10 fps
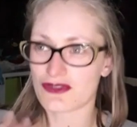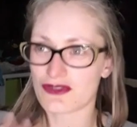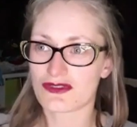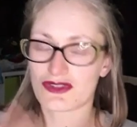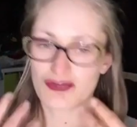
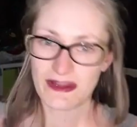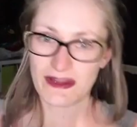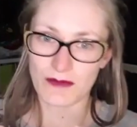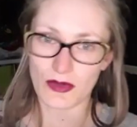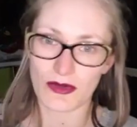drink
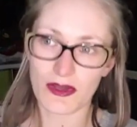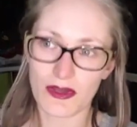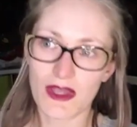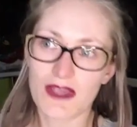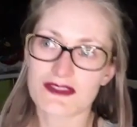more
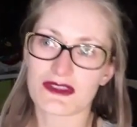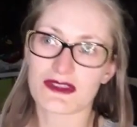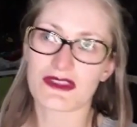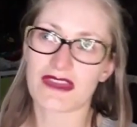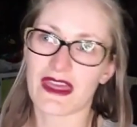so that
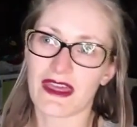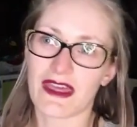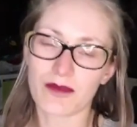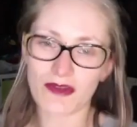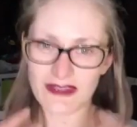their
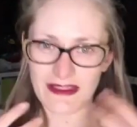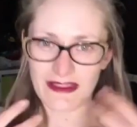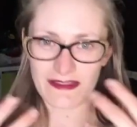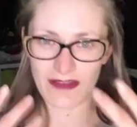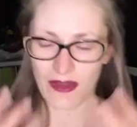bodies
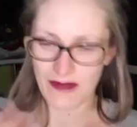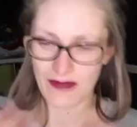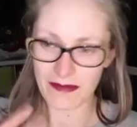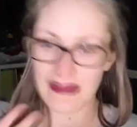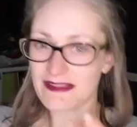are in a
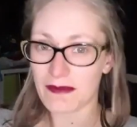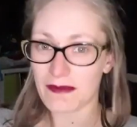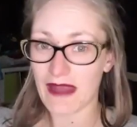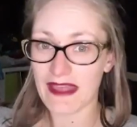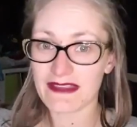better
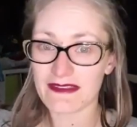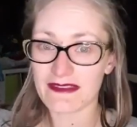place,